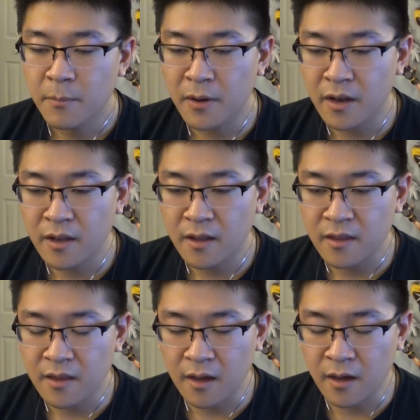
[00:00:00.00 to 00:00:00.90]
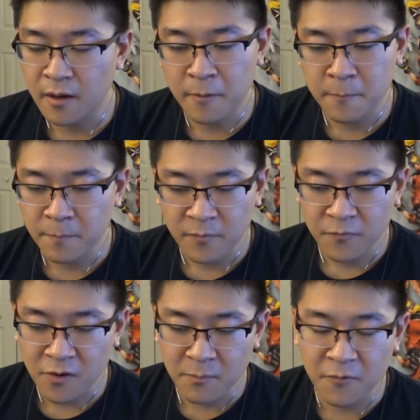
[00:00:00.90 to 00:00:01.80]
But
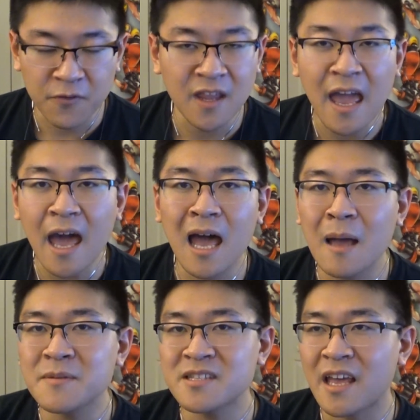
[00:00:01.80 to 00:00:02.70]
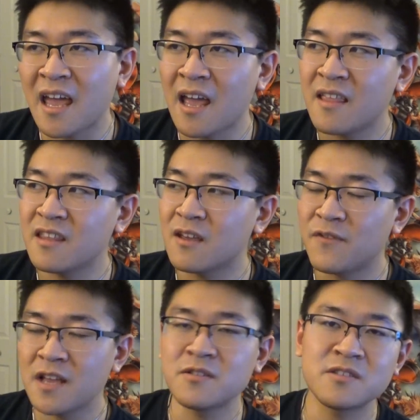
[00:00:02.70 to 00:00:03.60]
for the apps and the
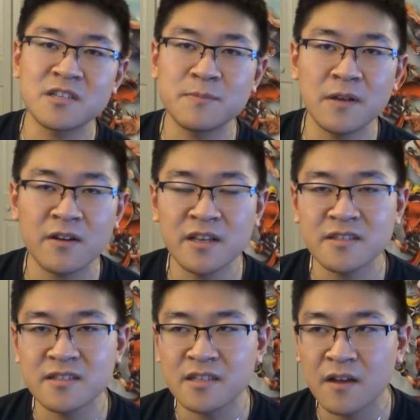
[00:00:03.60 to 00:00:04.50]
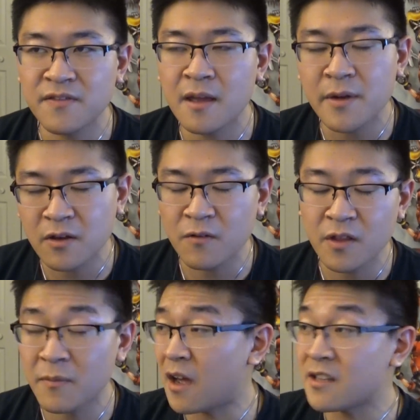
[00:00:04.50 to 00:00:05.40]
Avengers experience and stuff, they might go over
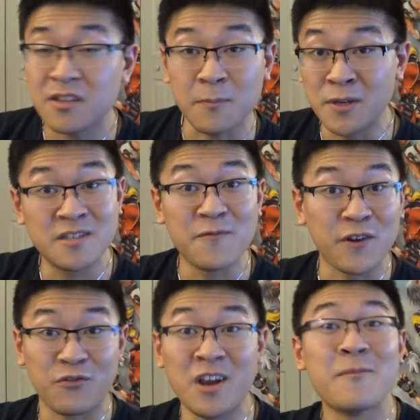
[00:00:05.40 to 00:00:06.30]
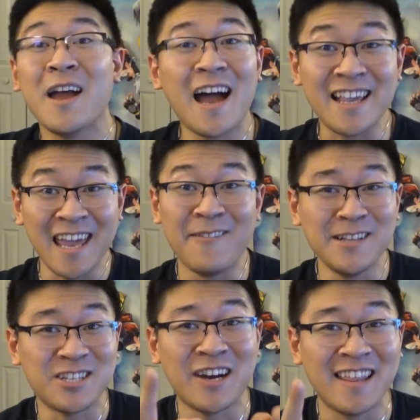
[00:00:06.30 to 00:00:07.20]
there. I saw the Pacific Rim. I can't
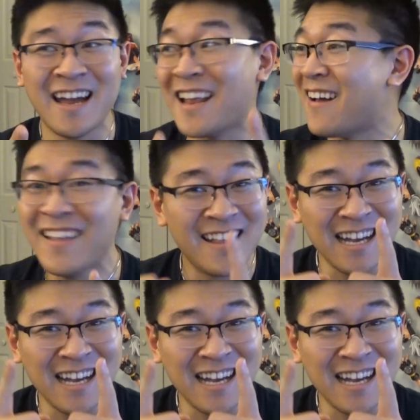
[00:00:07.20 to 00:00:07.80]
wait to try that out.